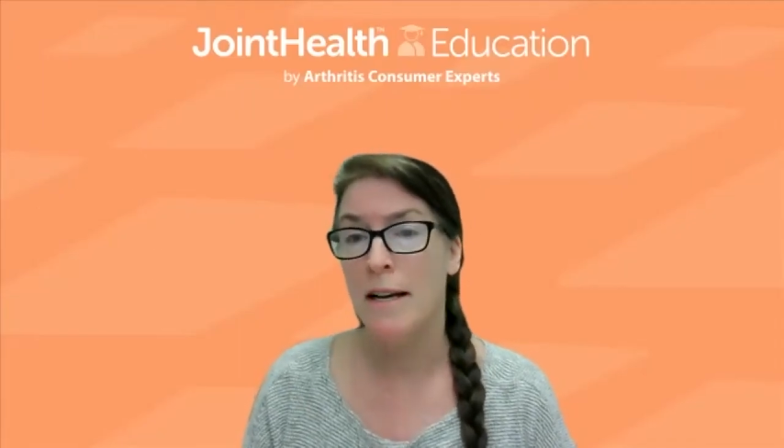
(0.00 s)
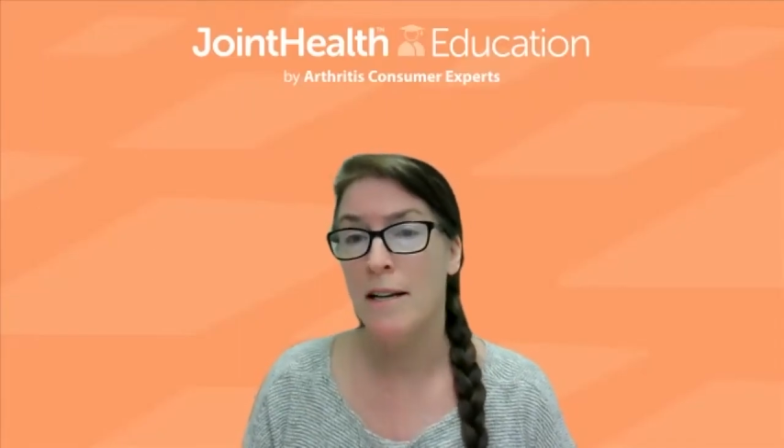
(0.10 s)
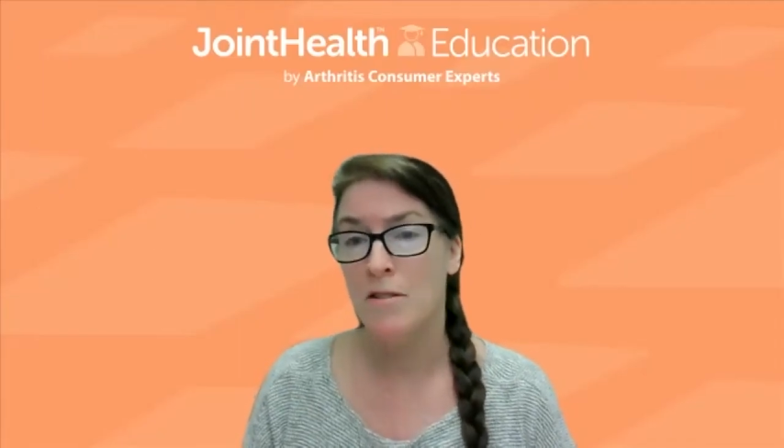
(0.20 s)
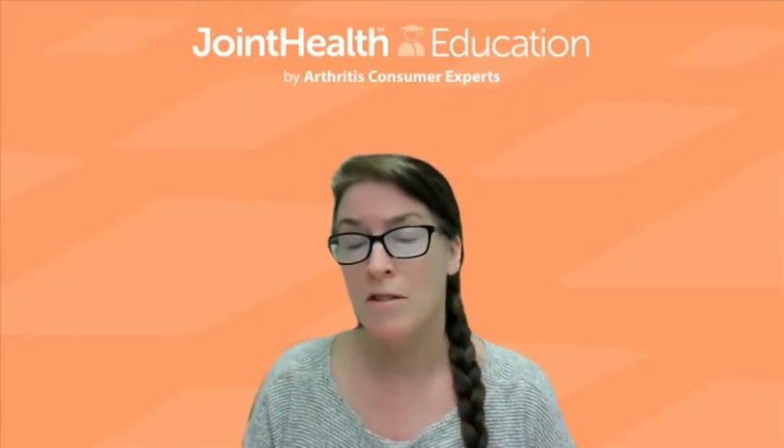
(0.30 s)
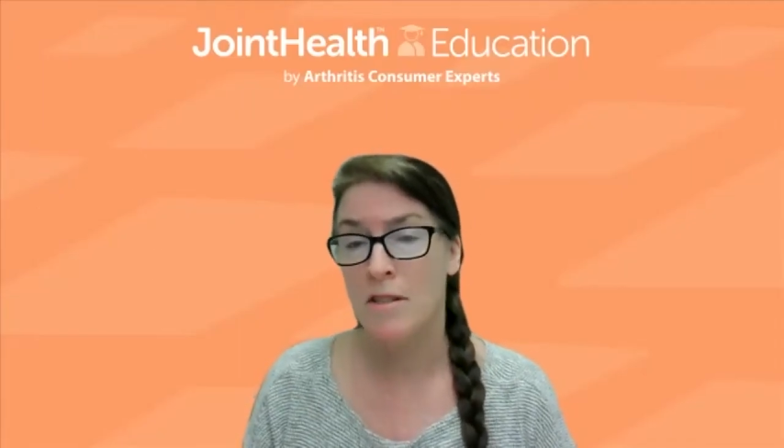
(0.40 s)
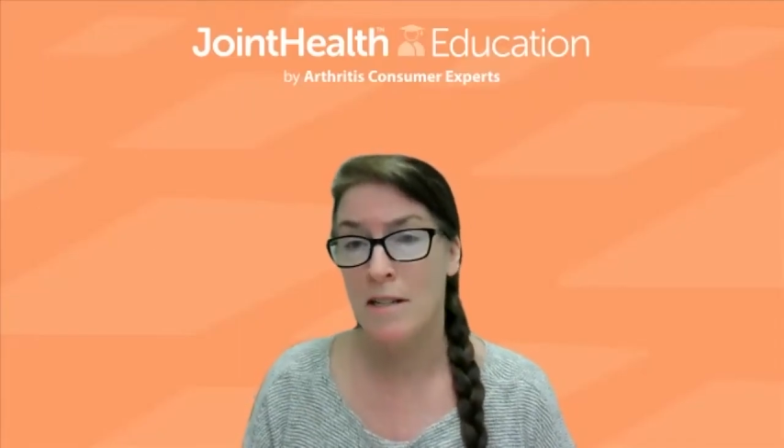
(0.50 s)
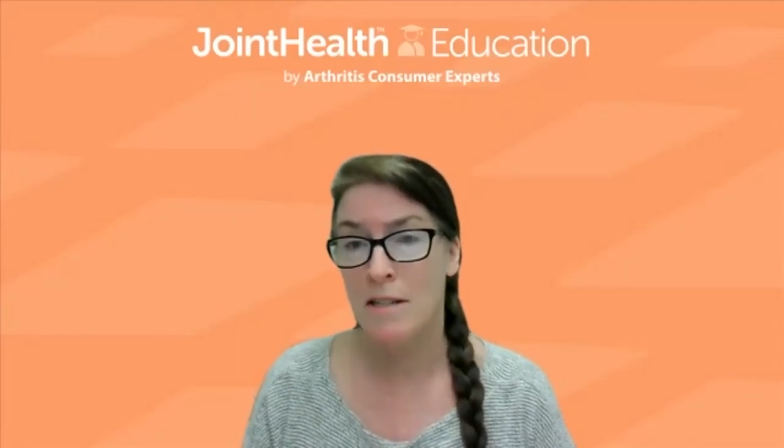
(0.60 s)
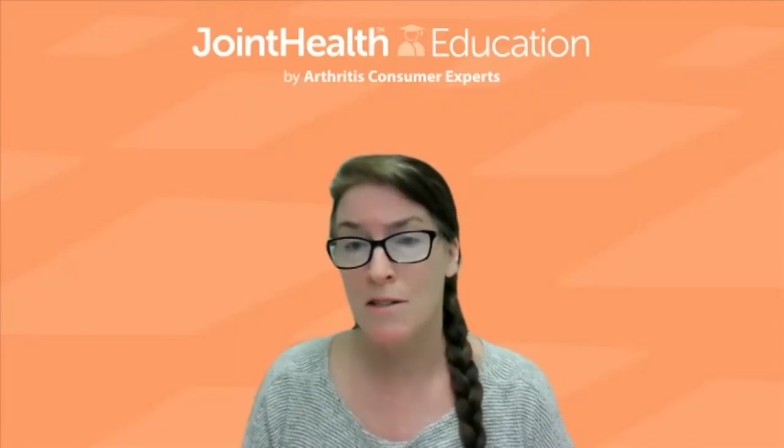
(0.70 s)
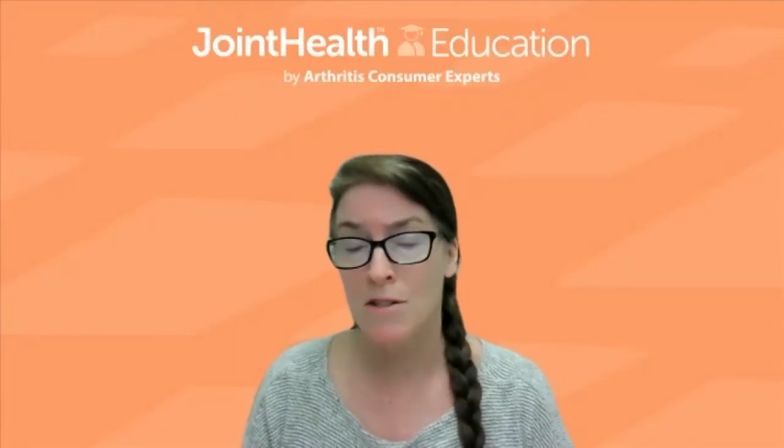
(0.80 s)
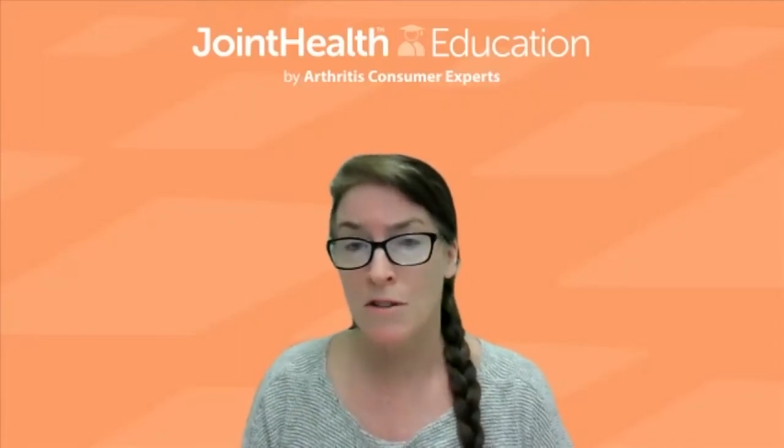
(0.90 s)

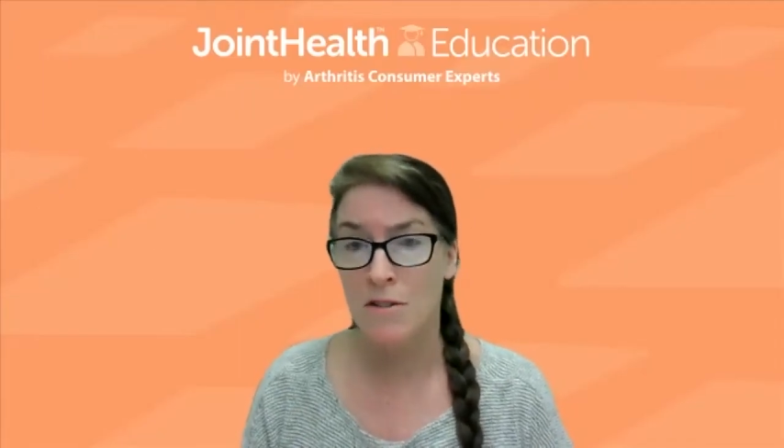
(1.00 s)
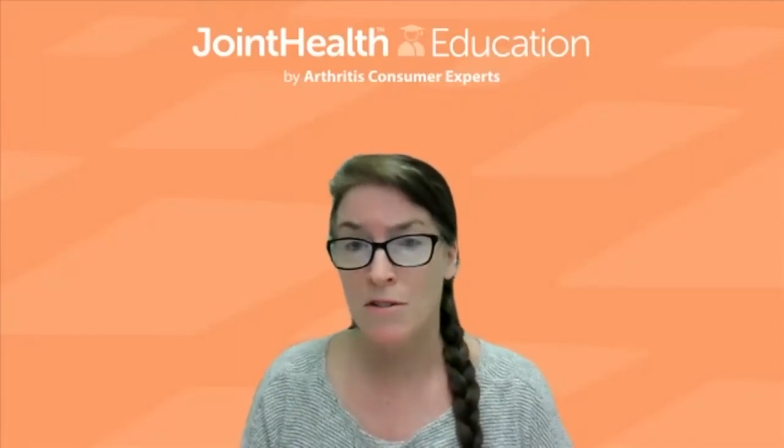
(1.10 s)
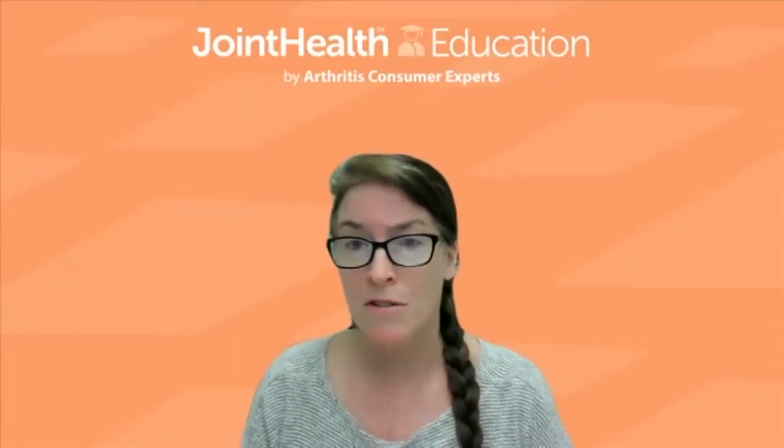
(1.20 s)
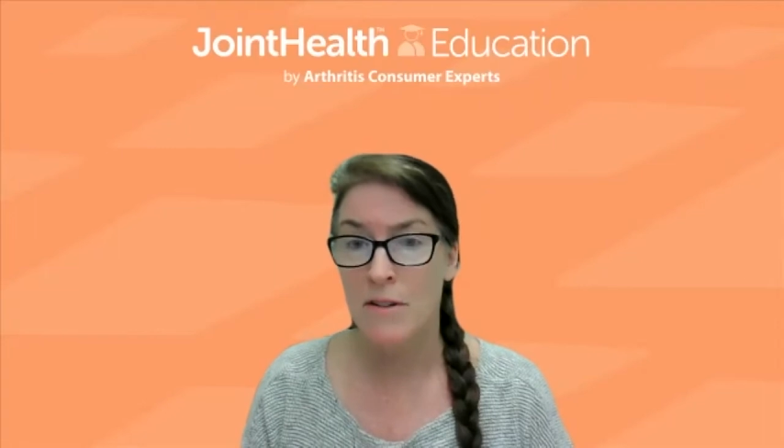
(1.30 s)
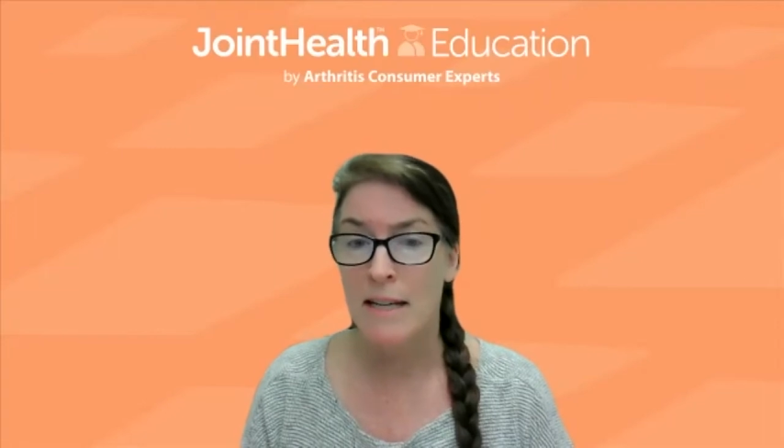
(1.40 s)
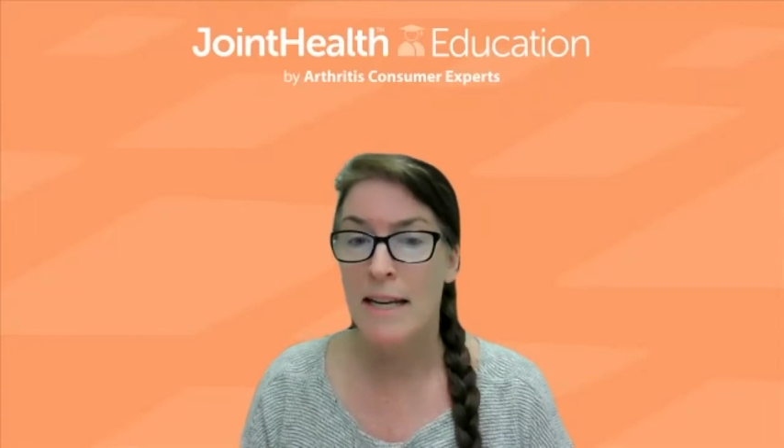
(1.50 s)
exercise instructor,